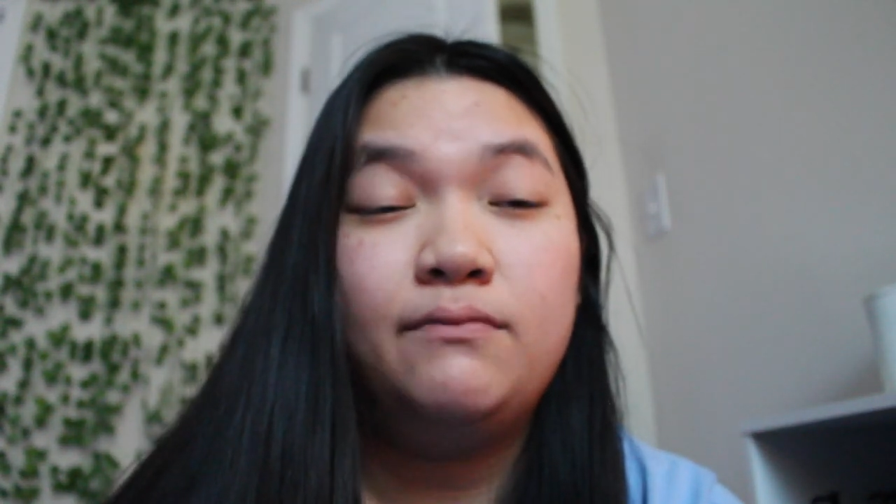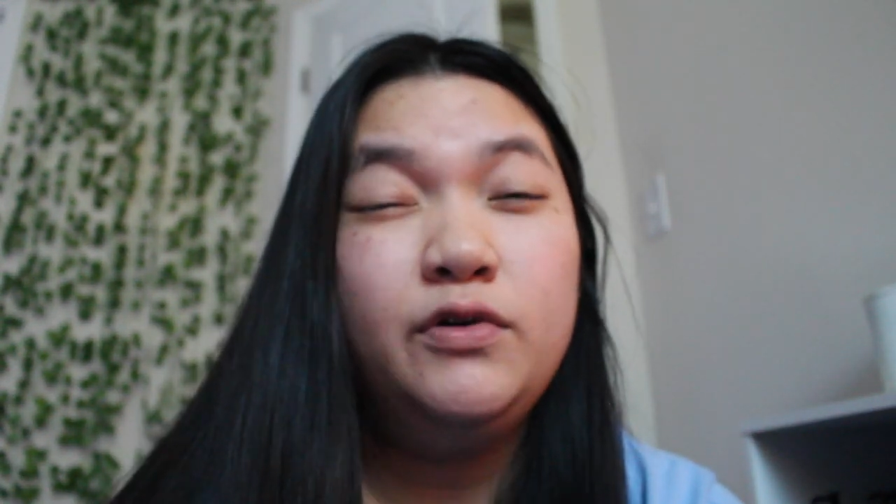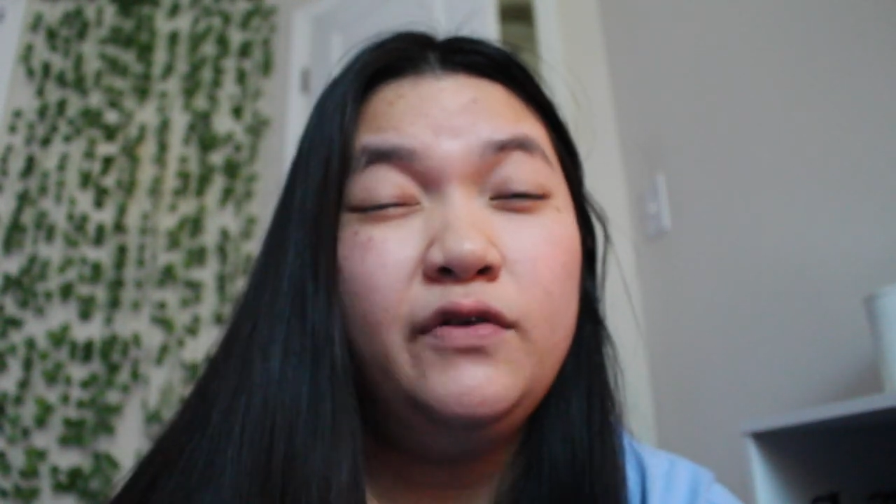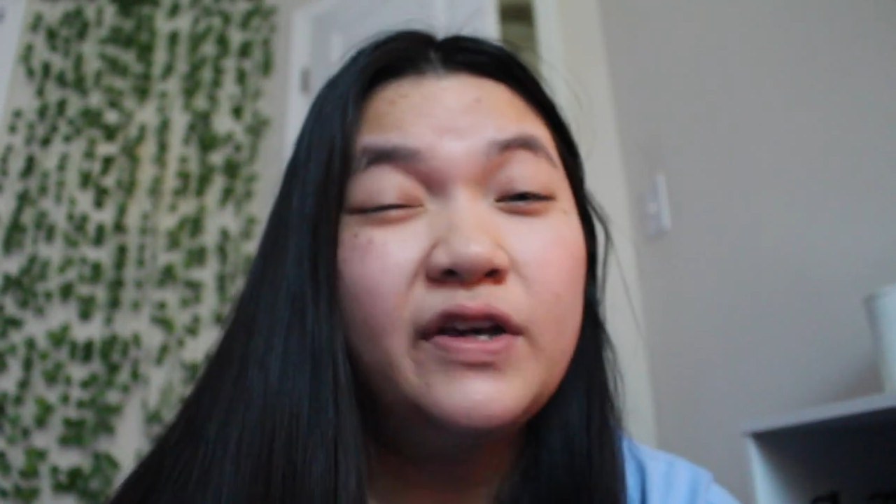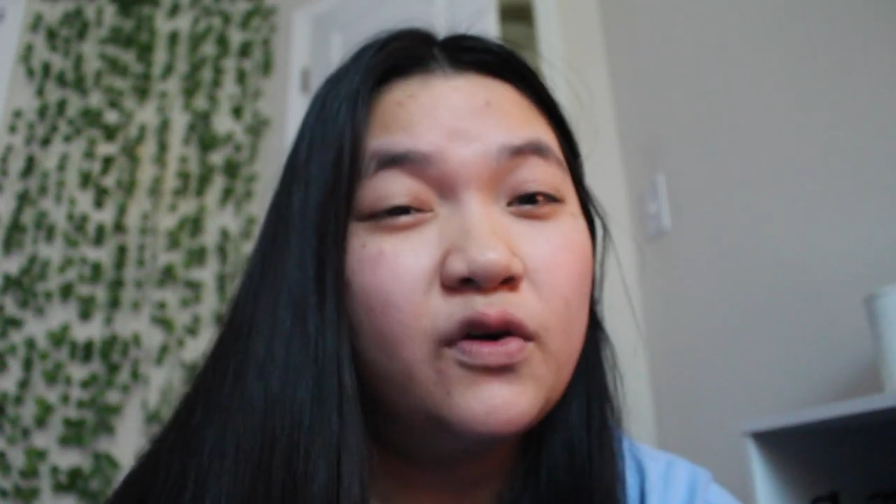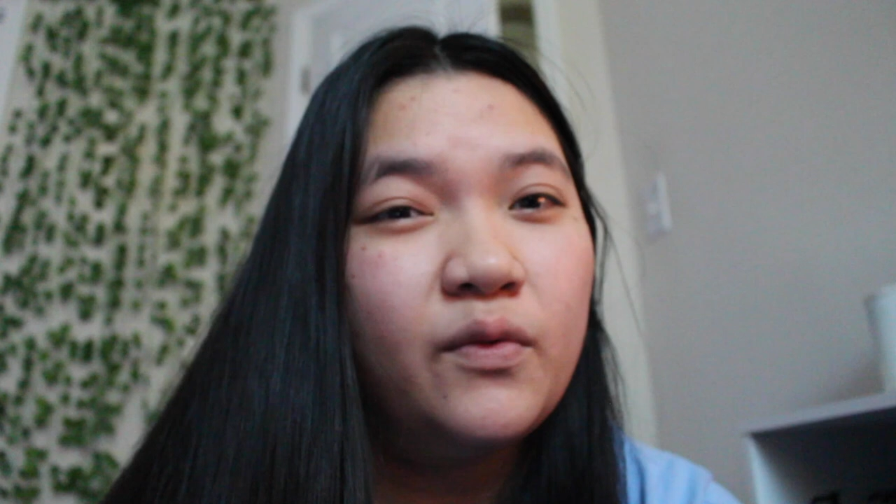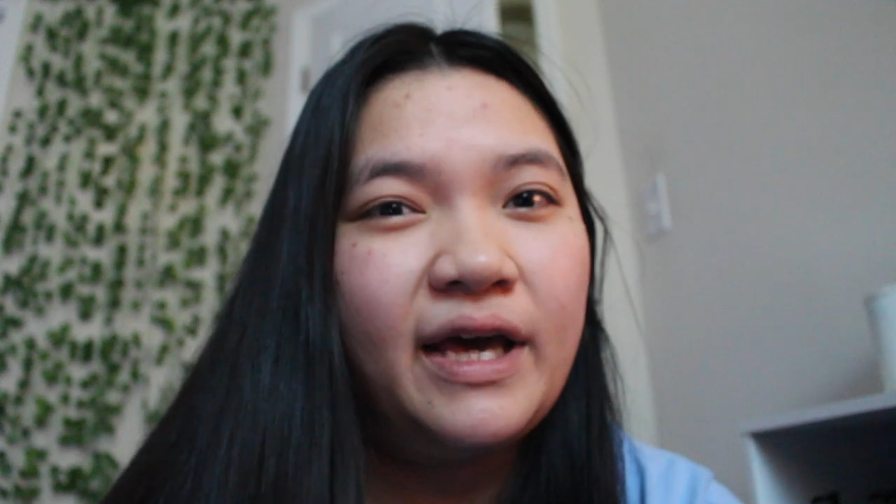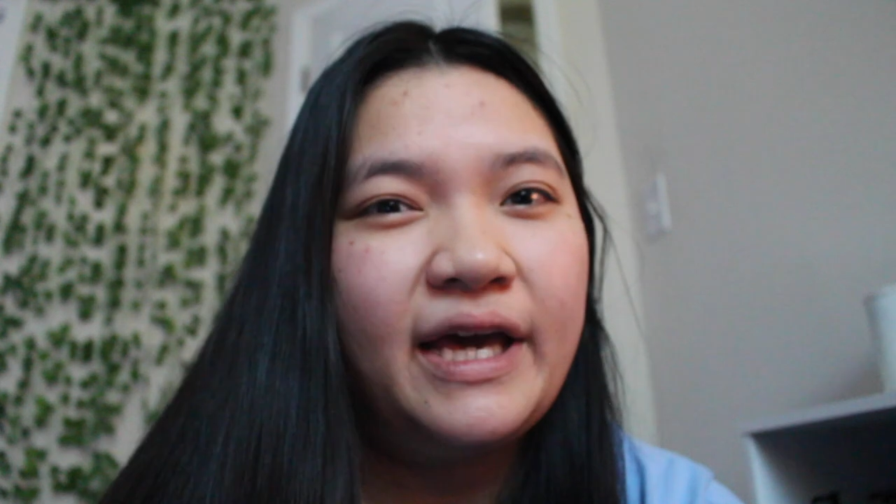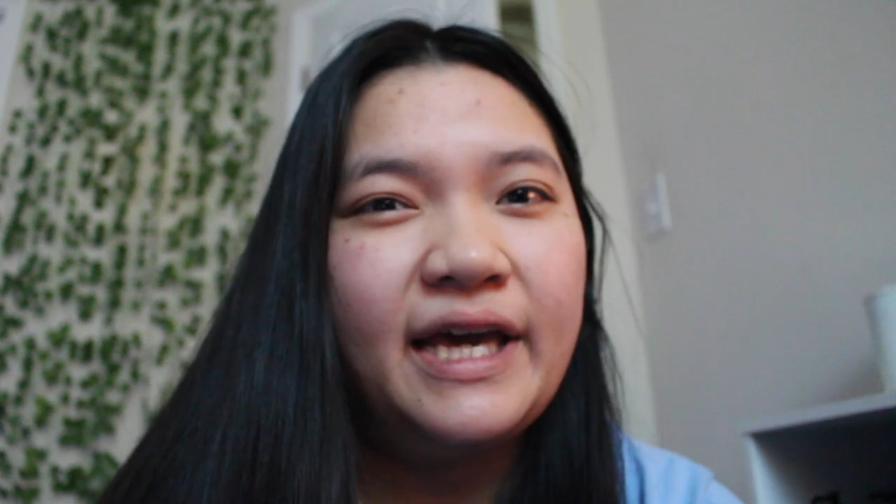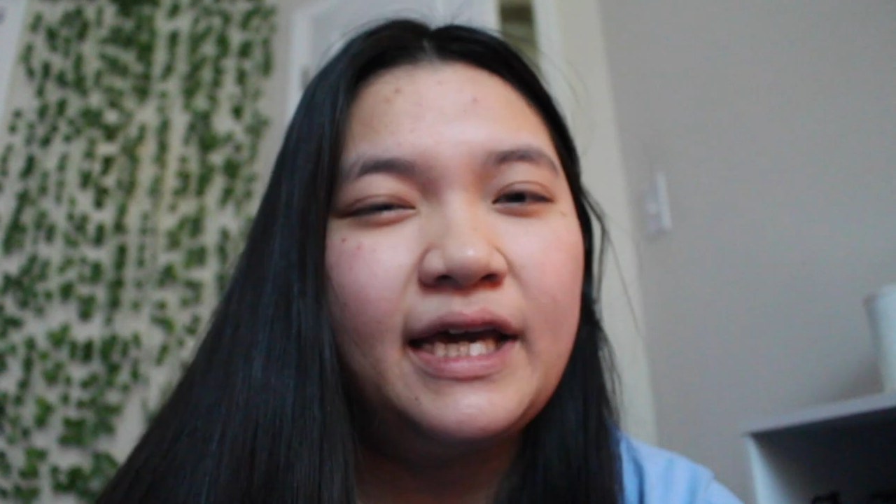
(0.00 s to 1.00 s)
moving
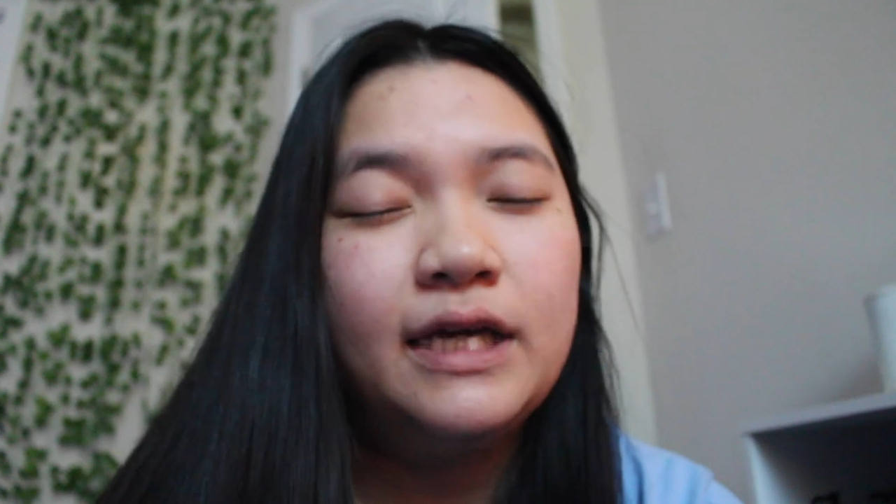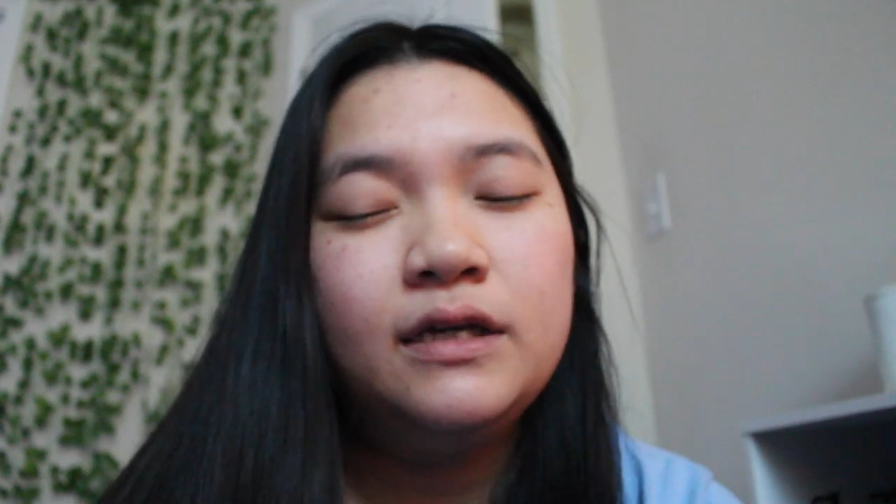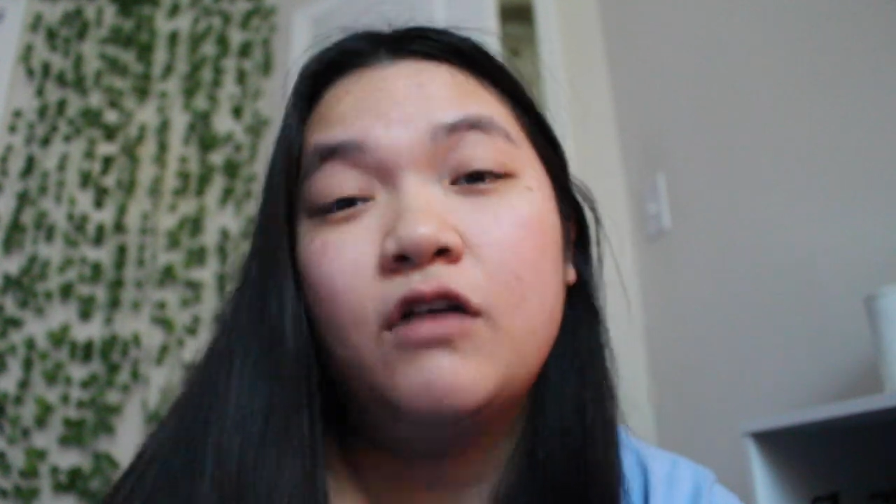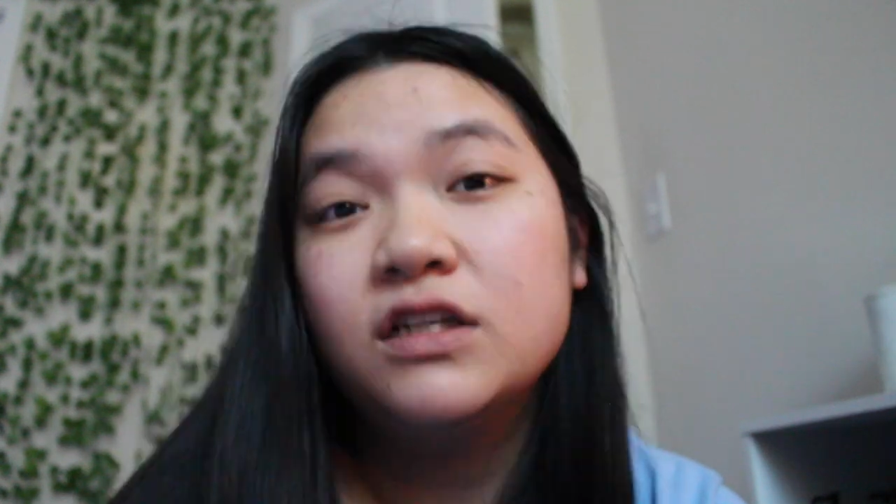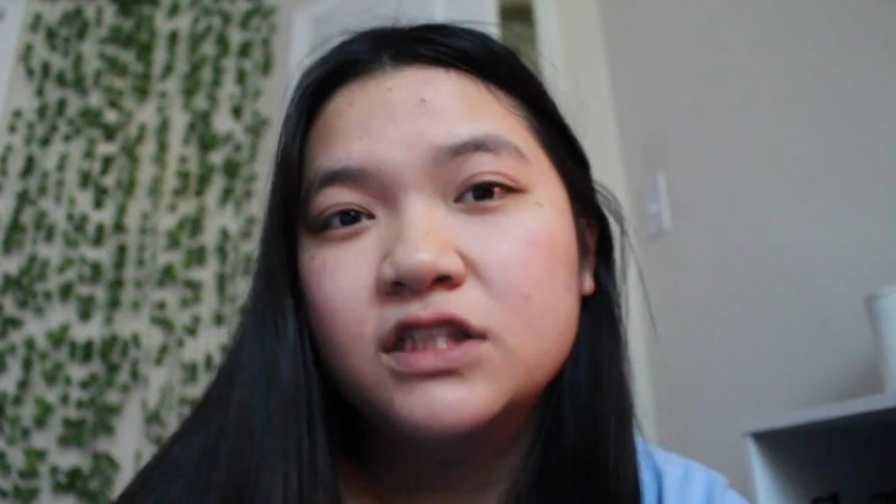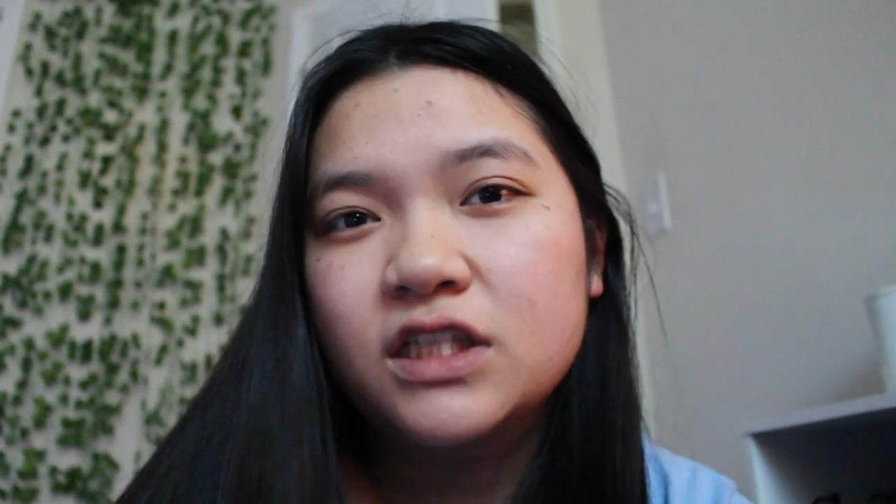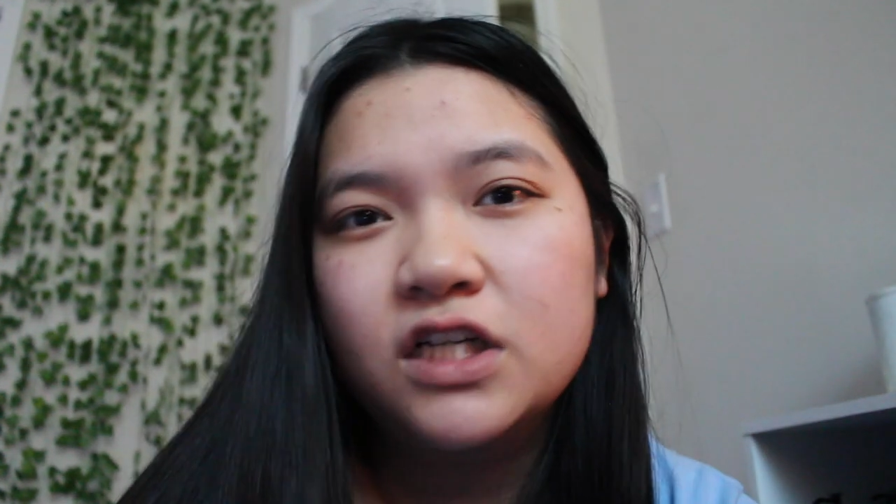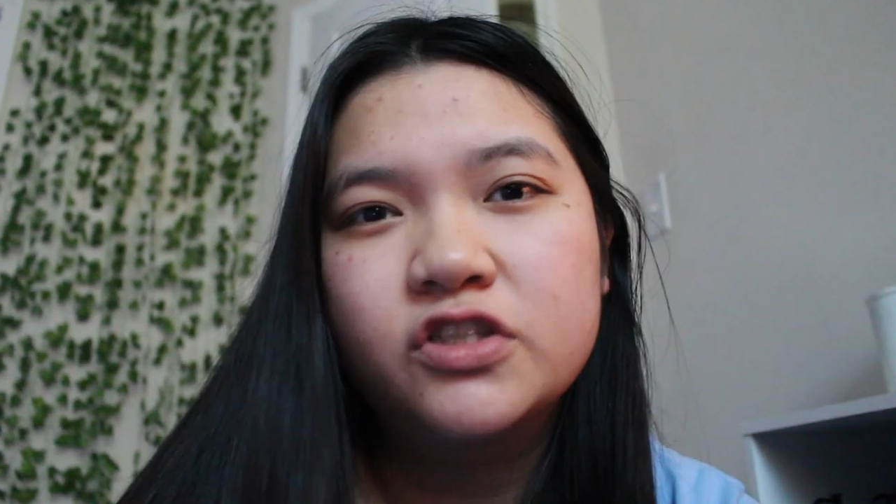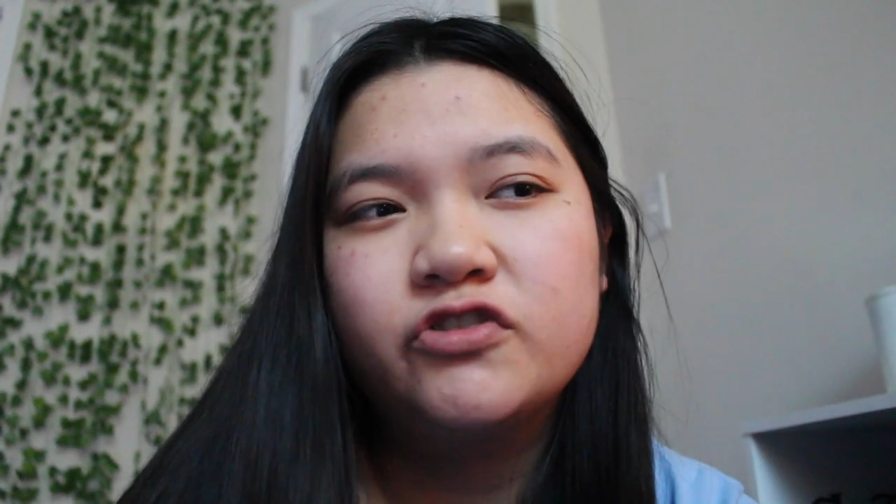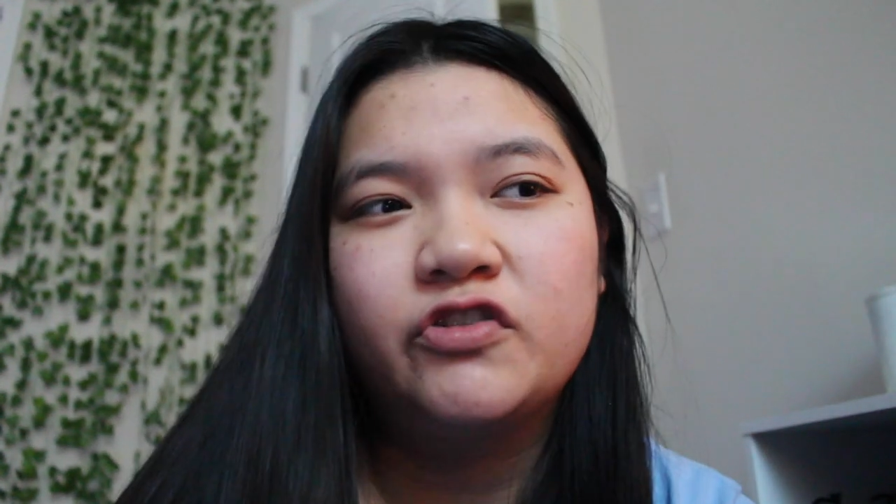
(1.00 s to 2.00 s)
away across the
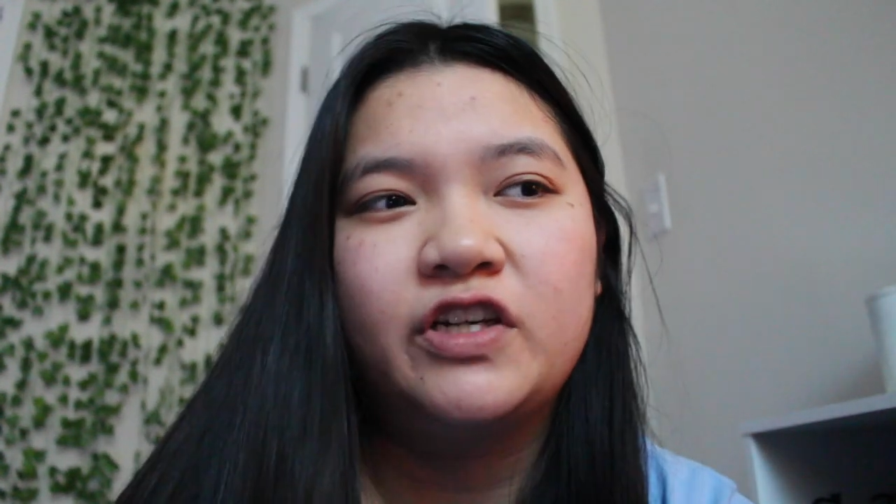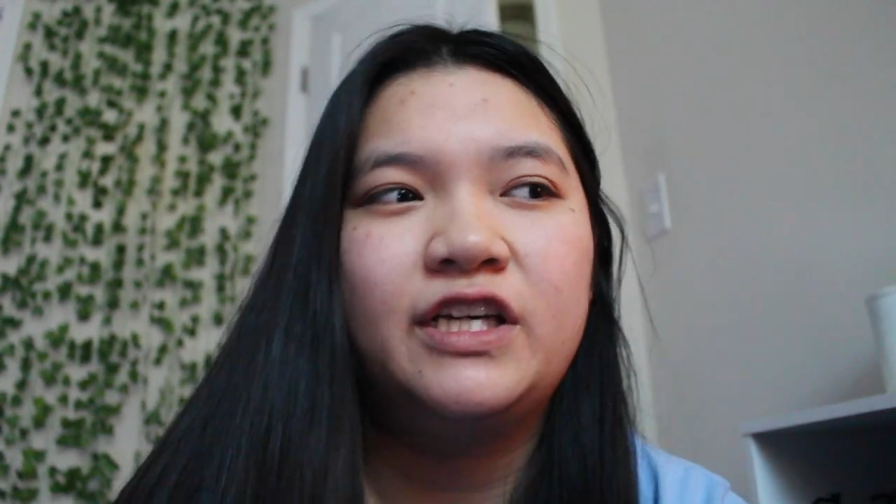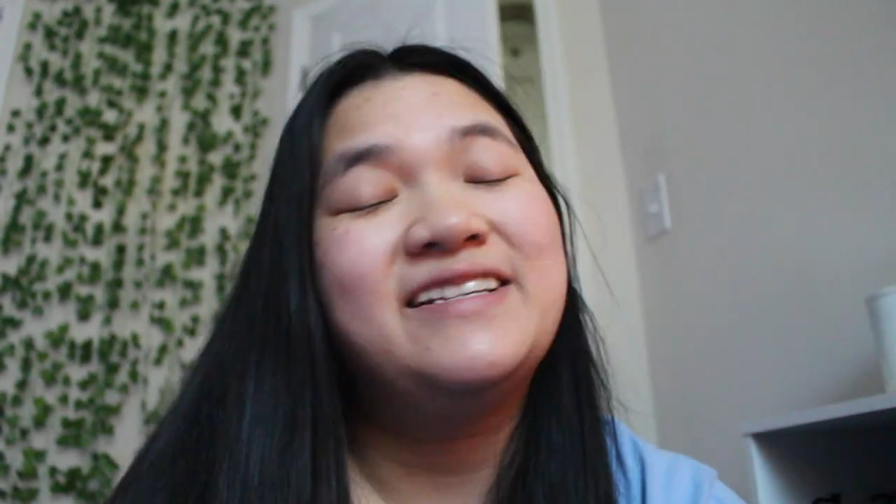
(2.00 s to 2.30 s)
country.